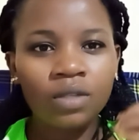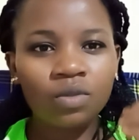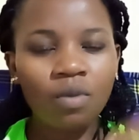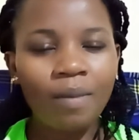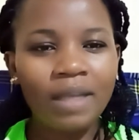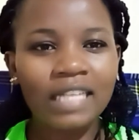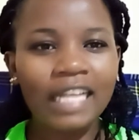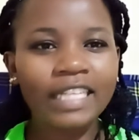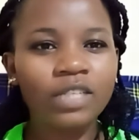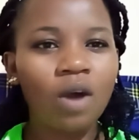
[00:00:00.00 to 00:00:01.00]
so much
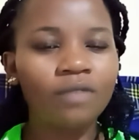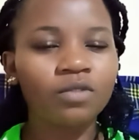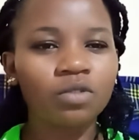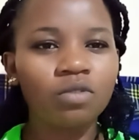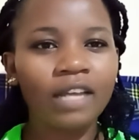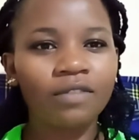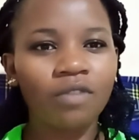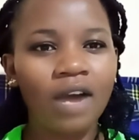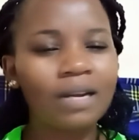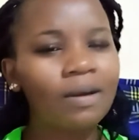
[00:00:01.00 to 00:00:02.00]
like you have to do like
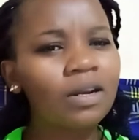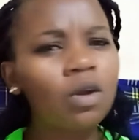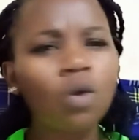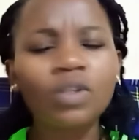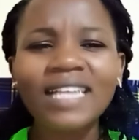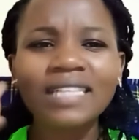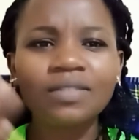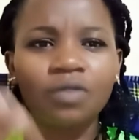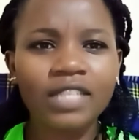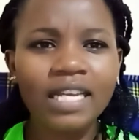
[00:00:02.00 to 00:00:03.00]
for an hour no just
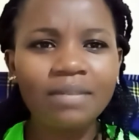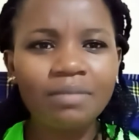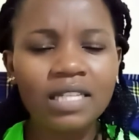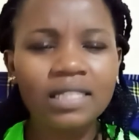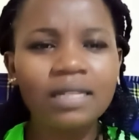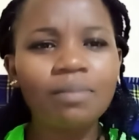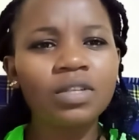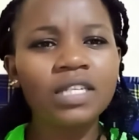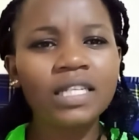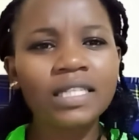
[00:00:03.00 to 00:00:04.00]
for 10 minutes in the
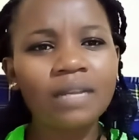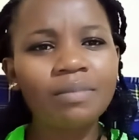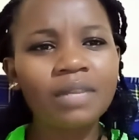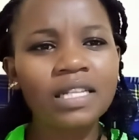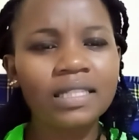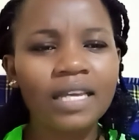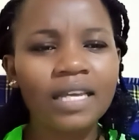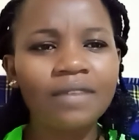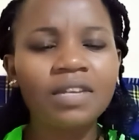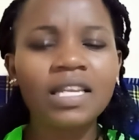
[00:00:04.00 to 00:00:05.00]
morning 10 minutes
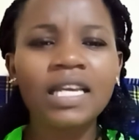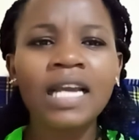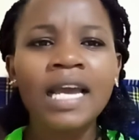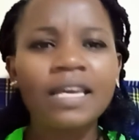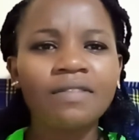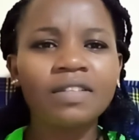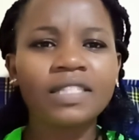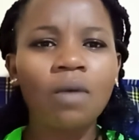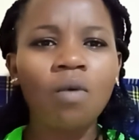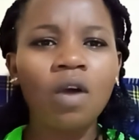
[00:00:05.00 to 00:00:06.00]
evening if it's
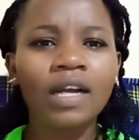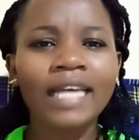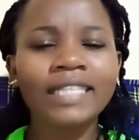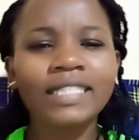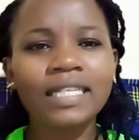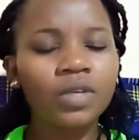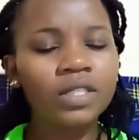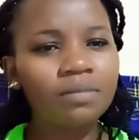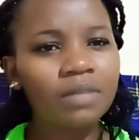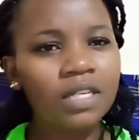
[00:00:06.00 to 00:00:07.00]
a walk like just
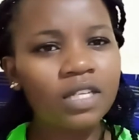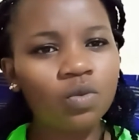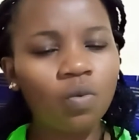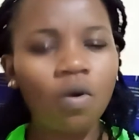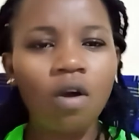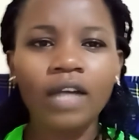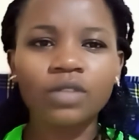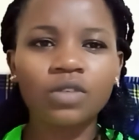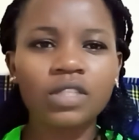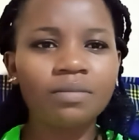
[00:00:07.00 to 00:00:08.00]
20 minute walk
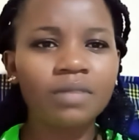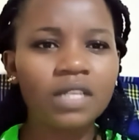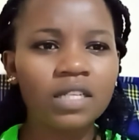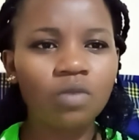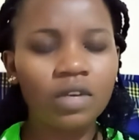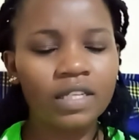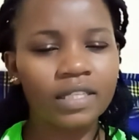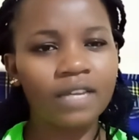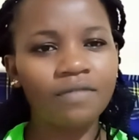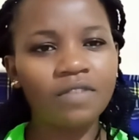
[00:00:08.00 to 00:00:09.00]
a 20 minute walk in
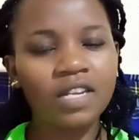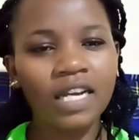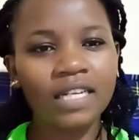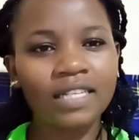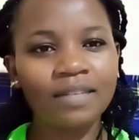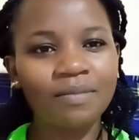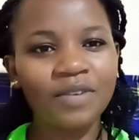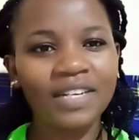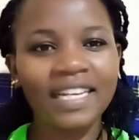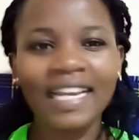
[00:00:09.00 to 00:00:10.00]
the evening and in the
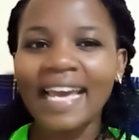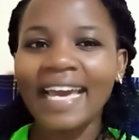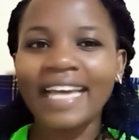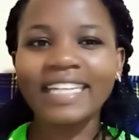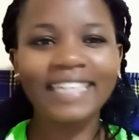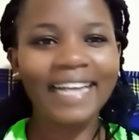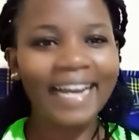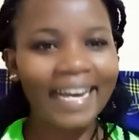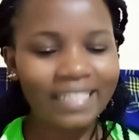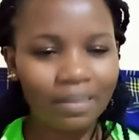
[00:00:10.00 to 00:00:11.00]
morning and
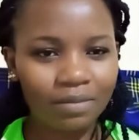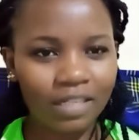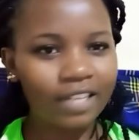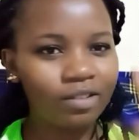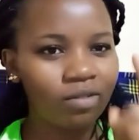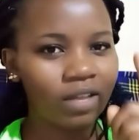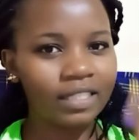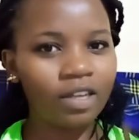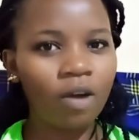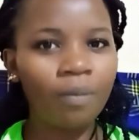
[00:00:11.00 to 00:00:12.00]
guys i'm telling you
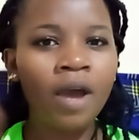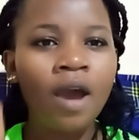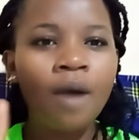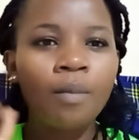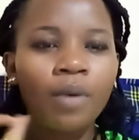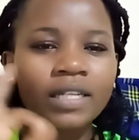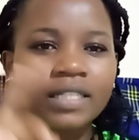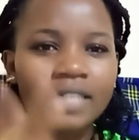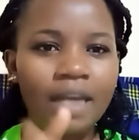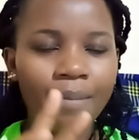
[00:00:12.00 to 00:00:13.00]
that helps.
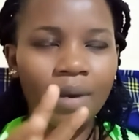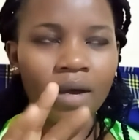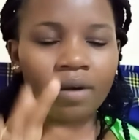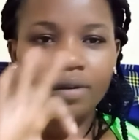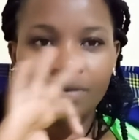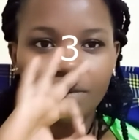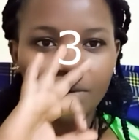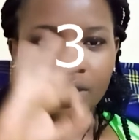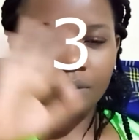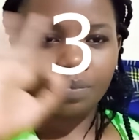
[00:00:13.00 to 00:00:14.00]
point number
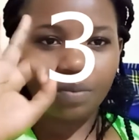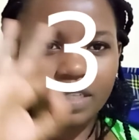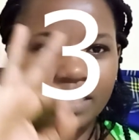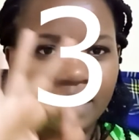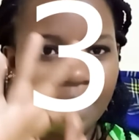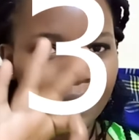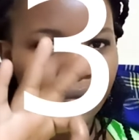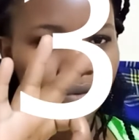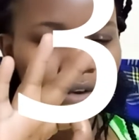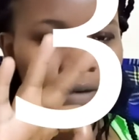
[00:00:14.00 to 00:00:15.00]
point number
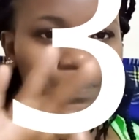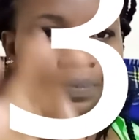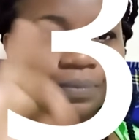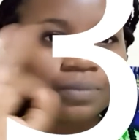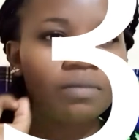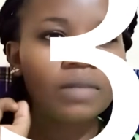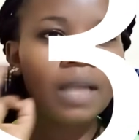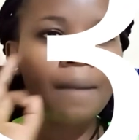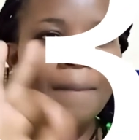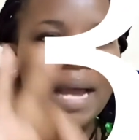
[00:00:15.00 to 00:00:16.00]
three
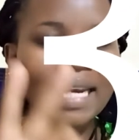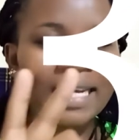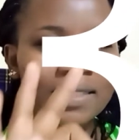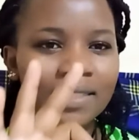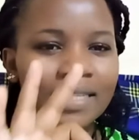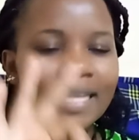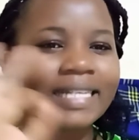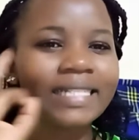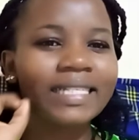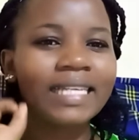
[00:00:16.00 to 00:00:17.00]
balanced
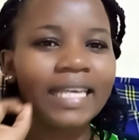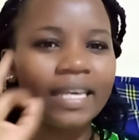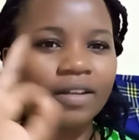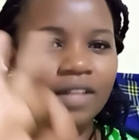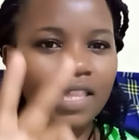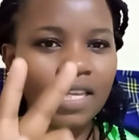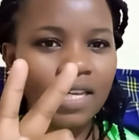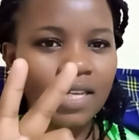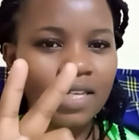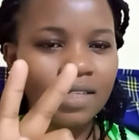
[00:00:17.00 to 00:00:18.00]
eating healthy
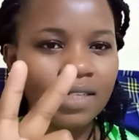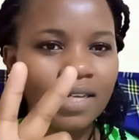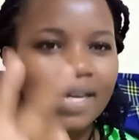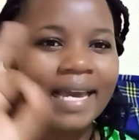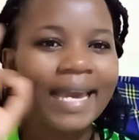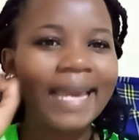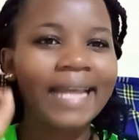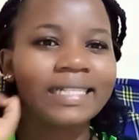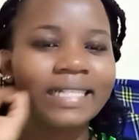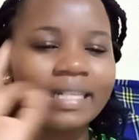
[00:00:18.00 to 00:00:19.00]

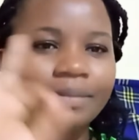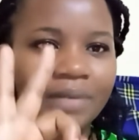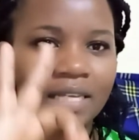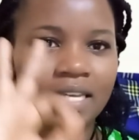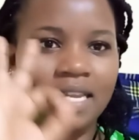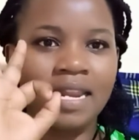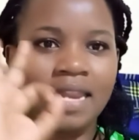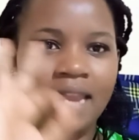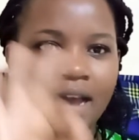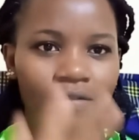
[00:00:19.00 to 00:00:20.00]
and sleeping
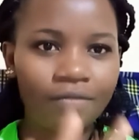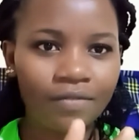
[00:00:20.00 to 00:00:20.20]
enough